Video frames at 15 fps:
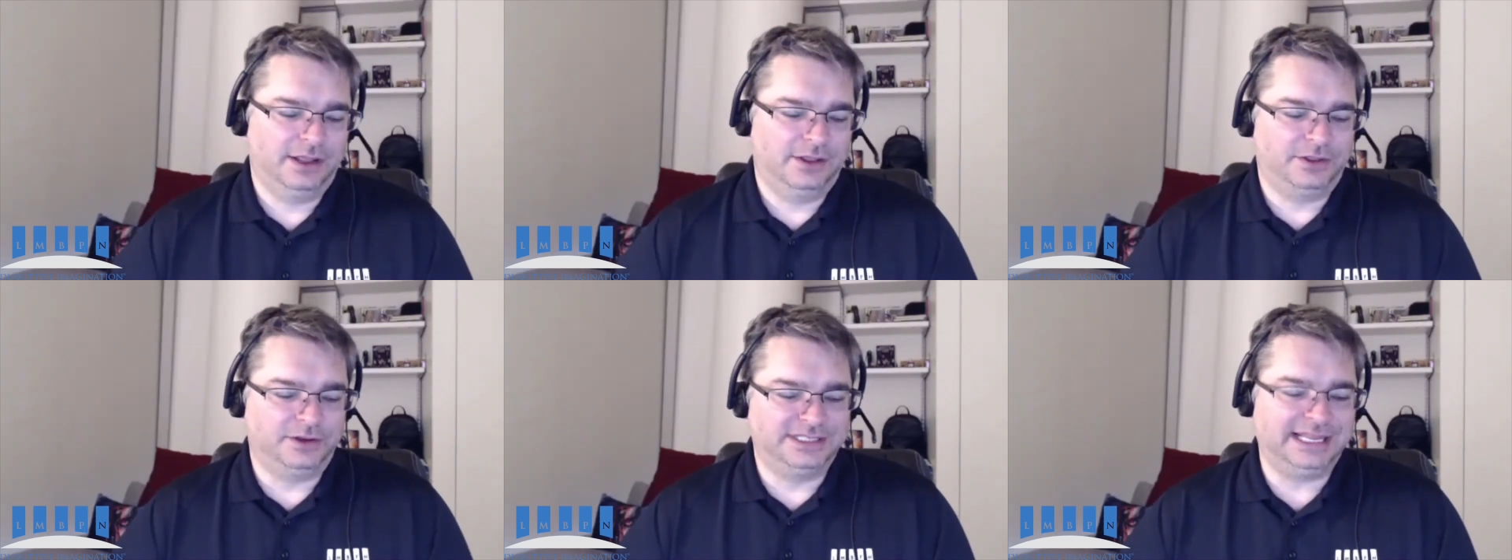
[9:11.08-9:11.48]

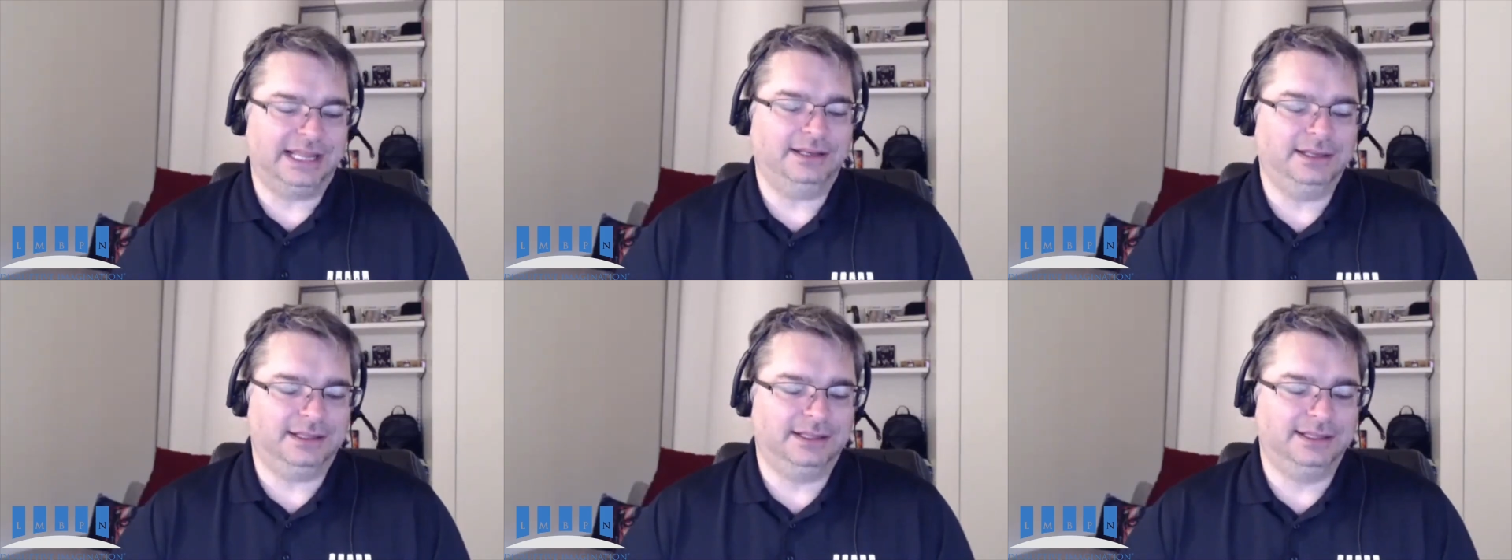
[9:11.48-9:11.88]
They're
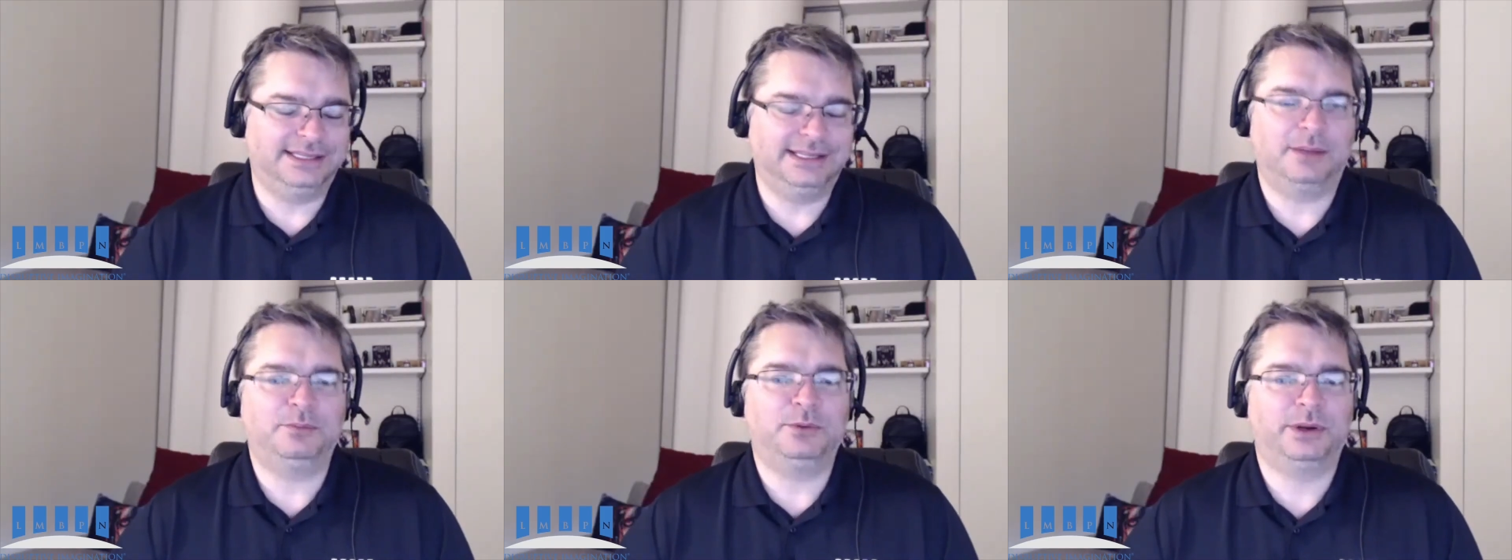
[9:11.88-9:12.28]
technically
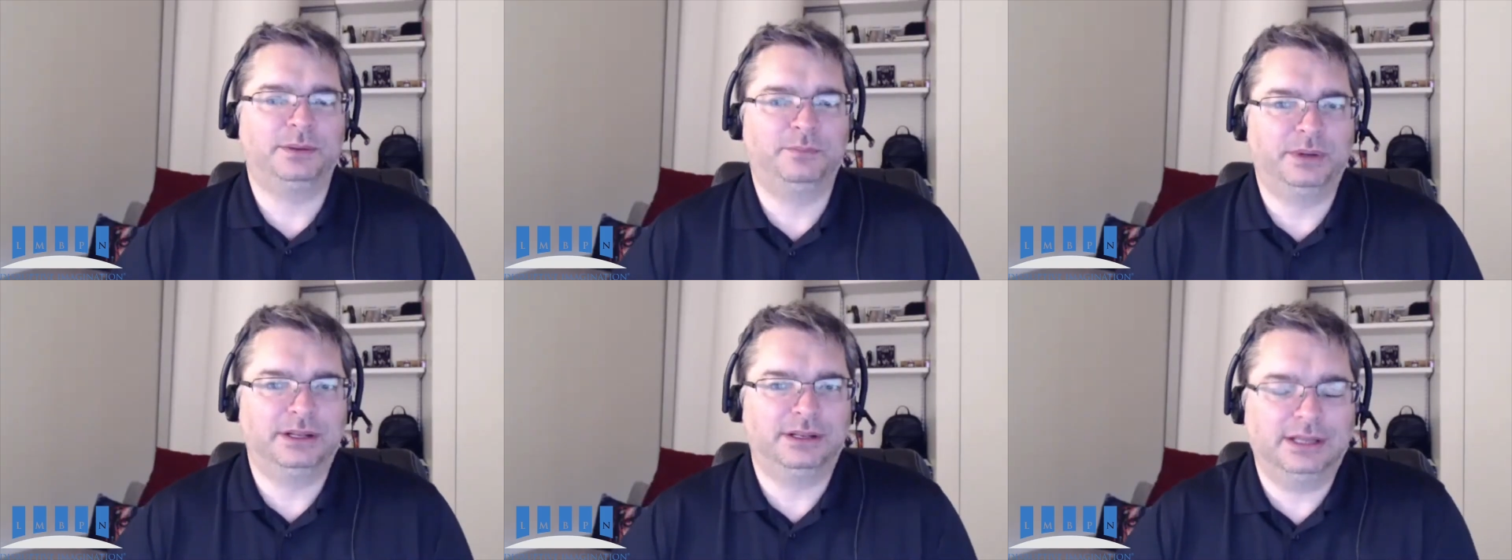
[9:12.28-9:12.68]
separate,
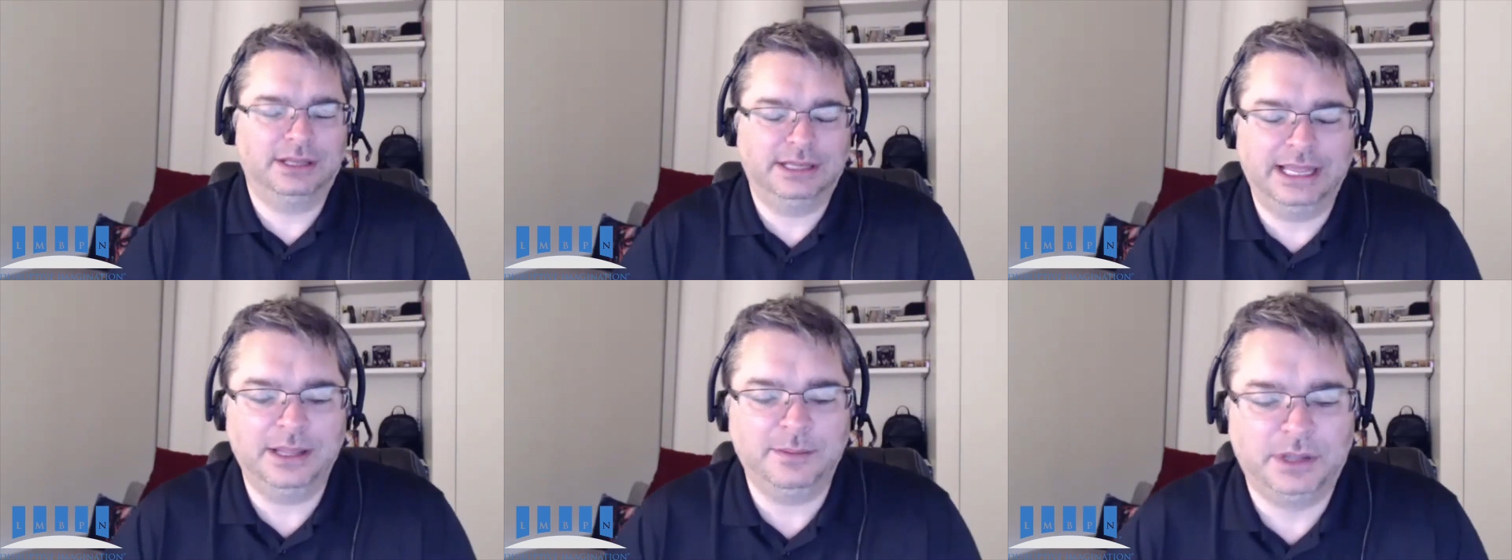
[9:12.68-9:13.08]
but
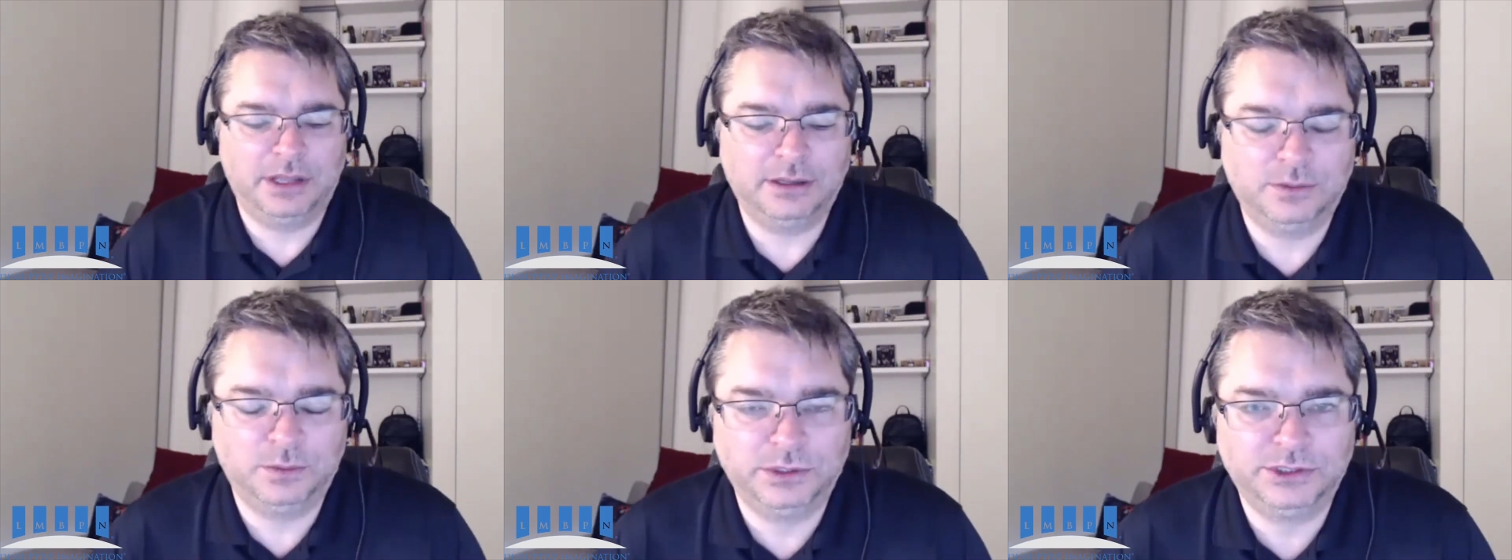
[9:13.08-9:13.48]

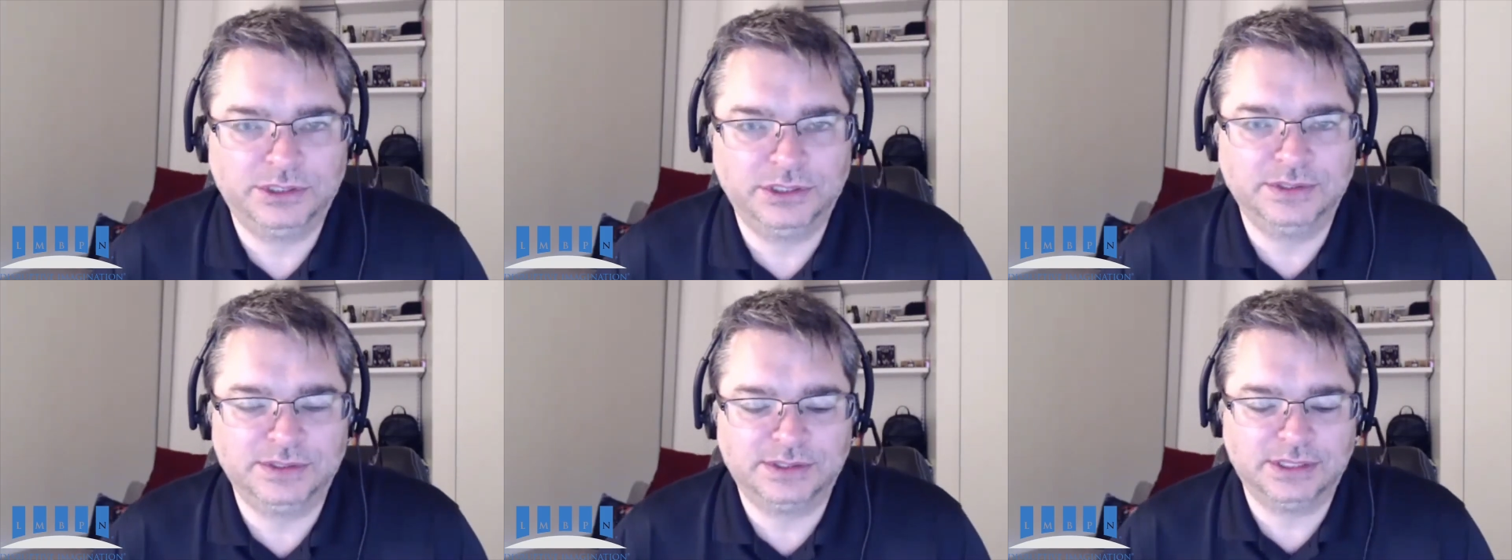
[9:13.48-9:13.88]
Emma, which
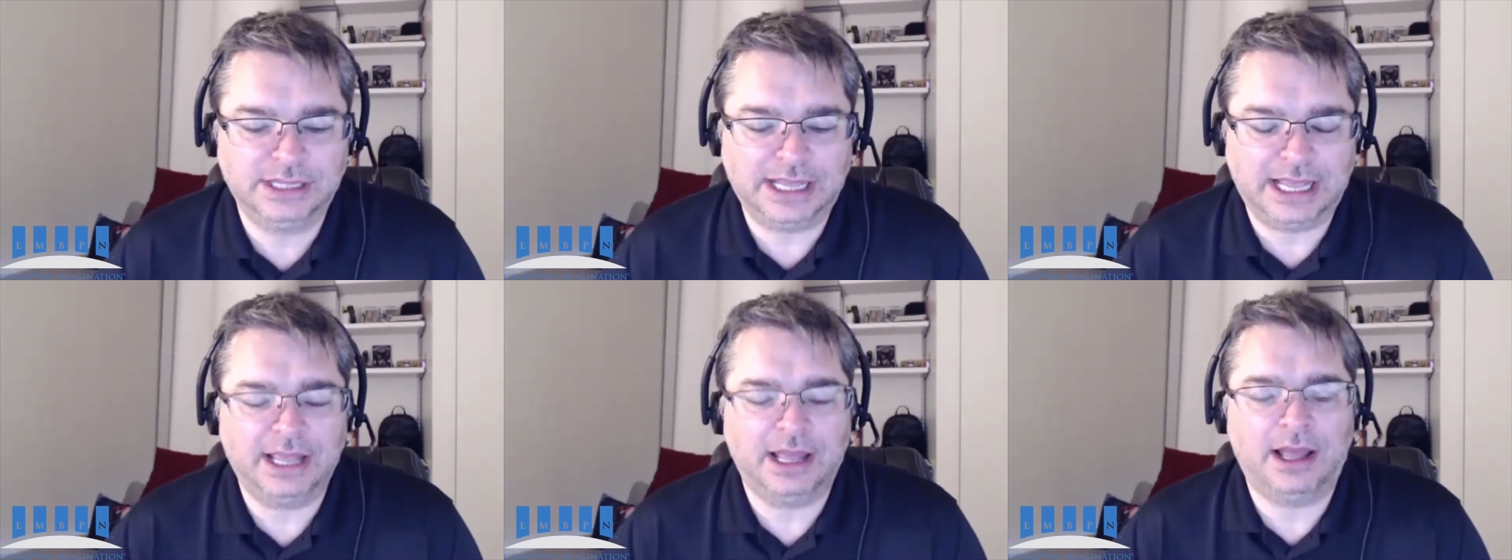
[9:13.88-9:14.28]
is the
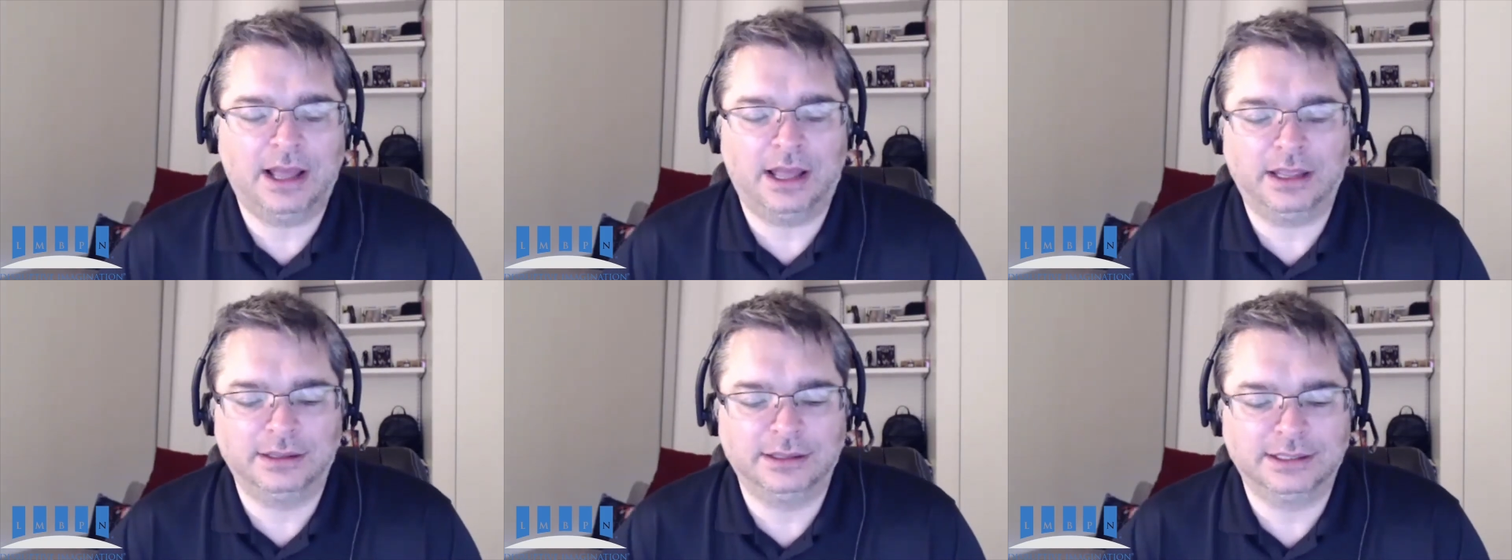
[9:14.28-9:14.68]

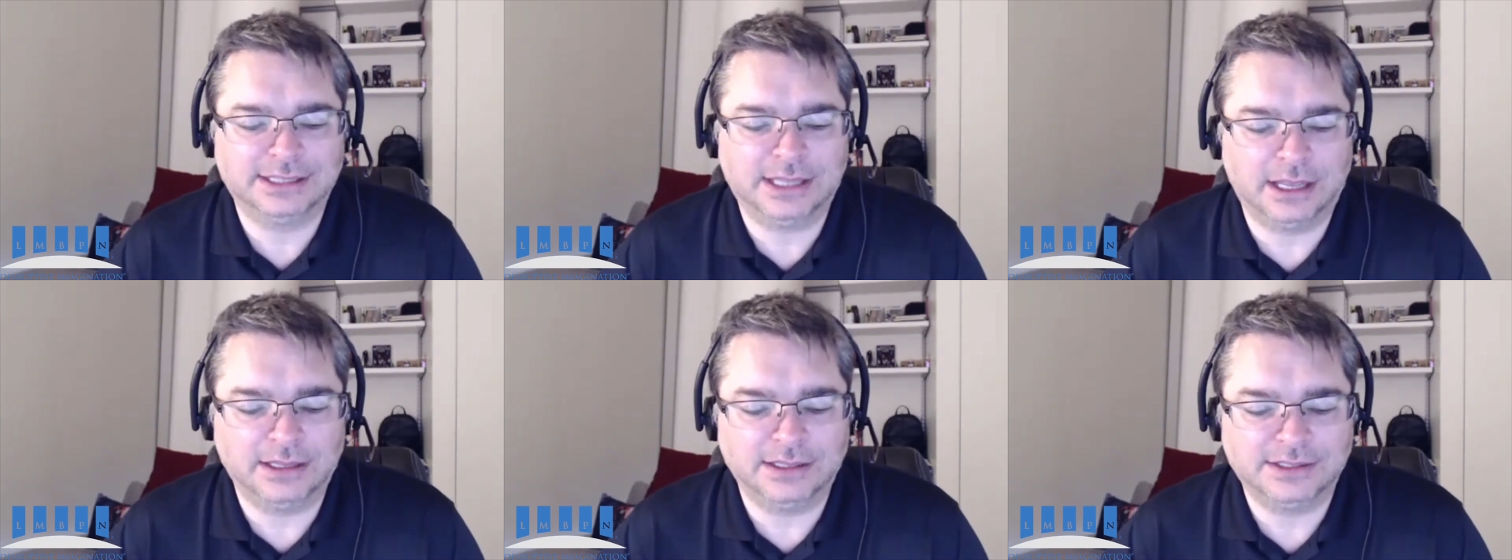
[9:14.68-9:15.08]
AI in this
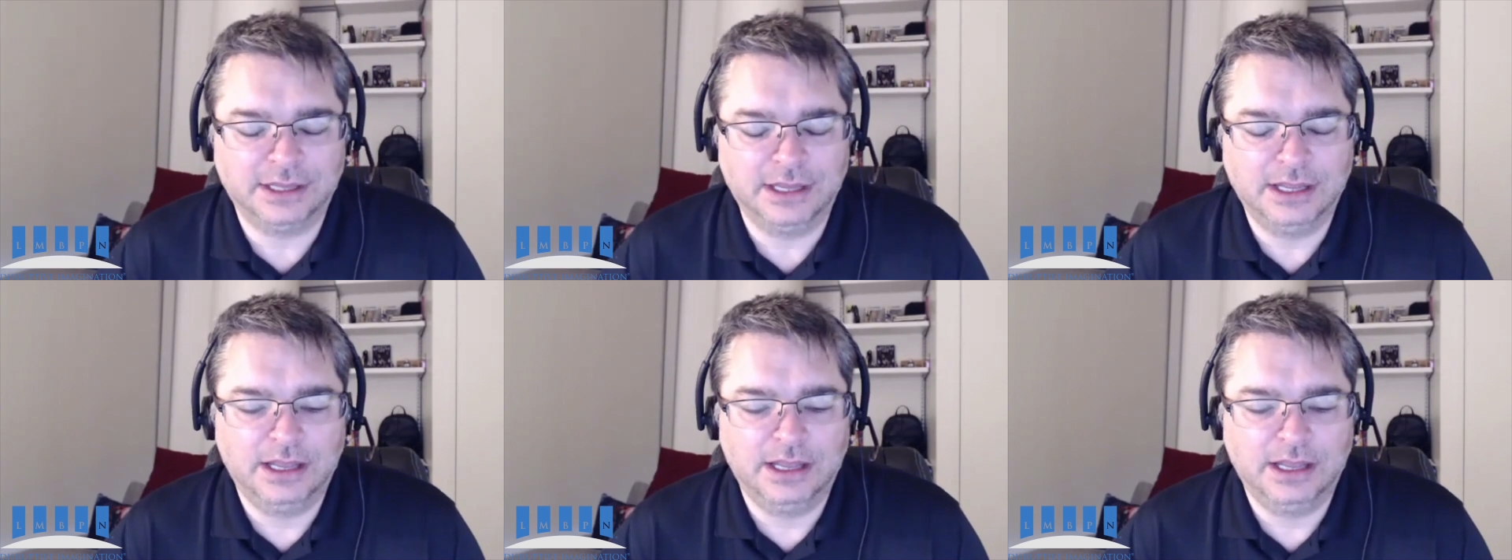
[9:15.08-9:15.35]
case,